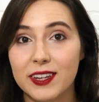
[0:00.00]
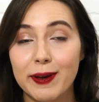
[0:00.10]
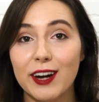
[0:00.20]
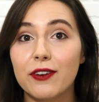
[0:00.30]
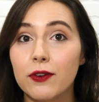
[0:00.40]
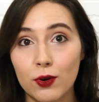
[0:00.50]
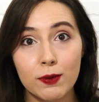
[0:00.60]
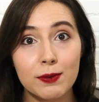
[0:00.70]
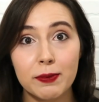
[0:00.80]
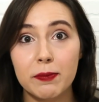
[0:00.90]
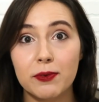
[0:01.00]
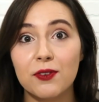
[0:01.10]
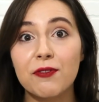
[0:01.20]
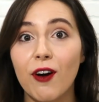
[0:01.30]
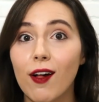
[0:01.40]
about normal
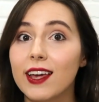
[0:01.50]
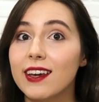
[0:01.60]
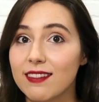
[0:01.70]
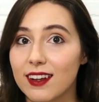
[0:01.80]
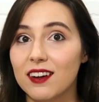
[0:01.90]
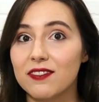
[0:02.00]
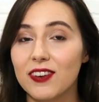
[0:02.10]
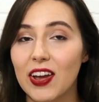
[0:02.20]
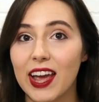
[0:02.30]
people falling in love,